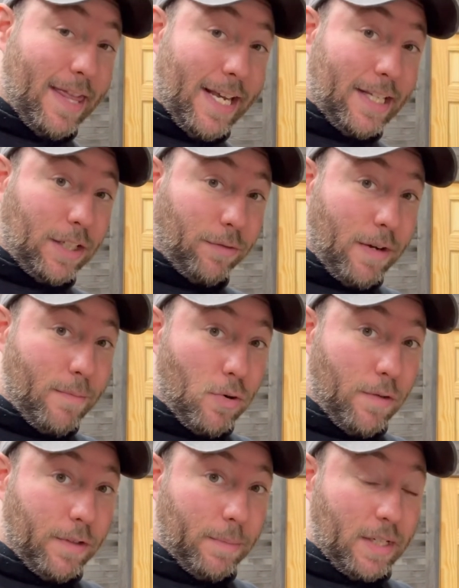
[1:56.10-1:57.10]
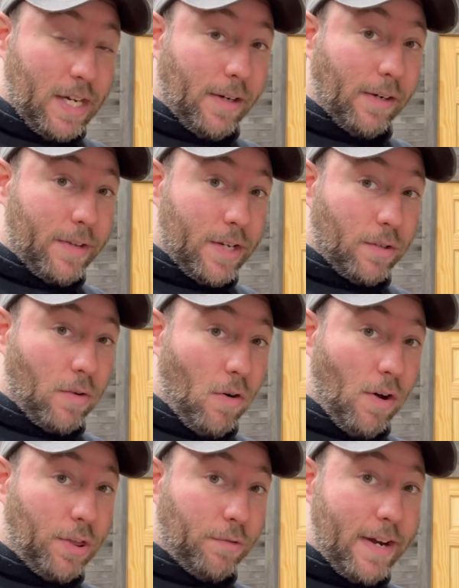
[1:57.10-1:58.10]
this removes material. These are
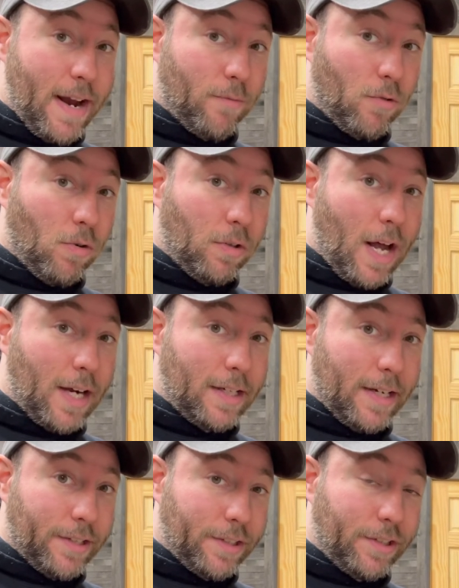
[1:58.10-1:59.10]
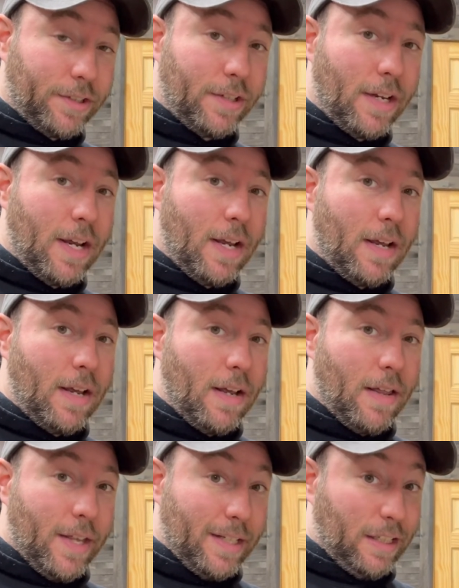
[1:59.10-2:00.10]
all 3M roll lock discs.
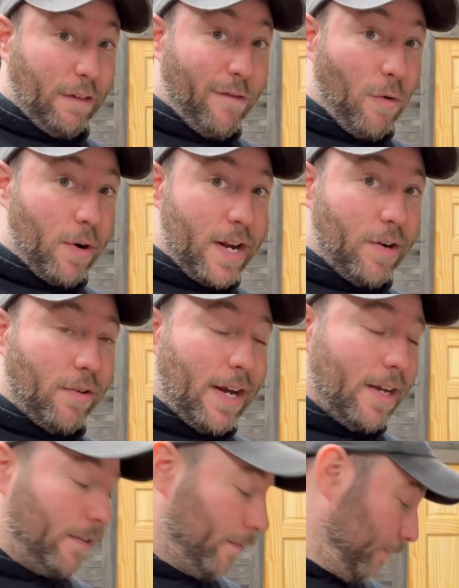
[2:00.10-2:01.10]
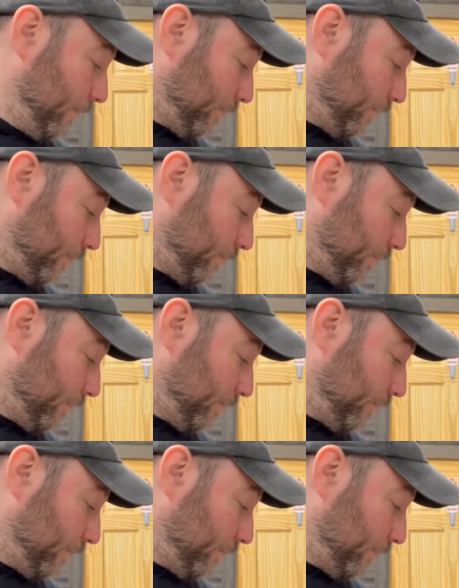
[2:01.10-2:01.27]
This is a 40 grit.